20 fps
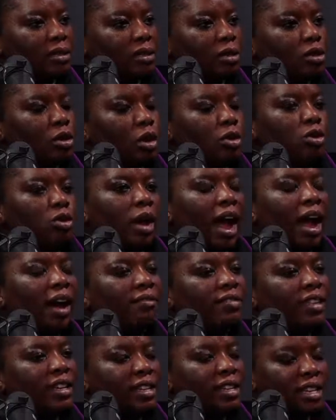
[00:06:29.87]
So you
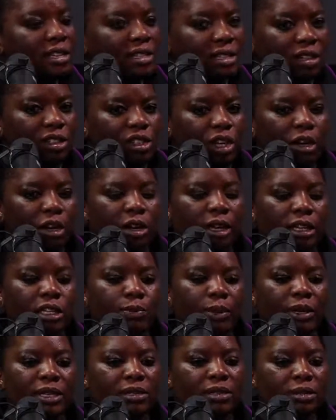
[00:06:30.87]
have the essential
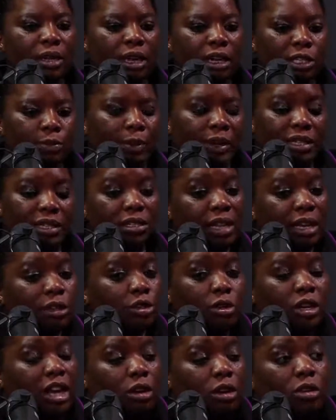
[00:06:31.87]
expenses
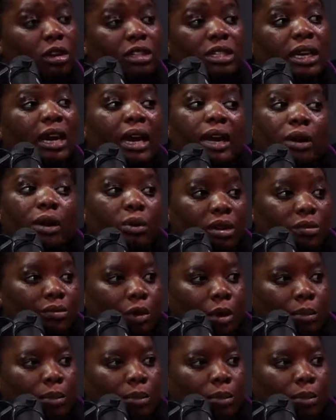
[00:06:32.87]
that you cannot run away from.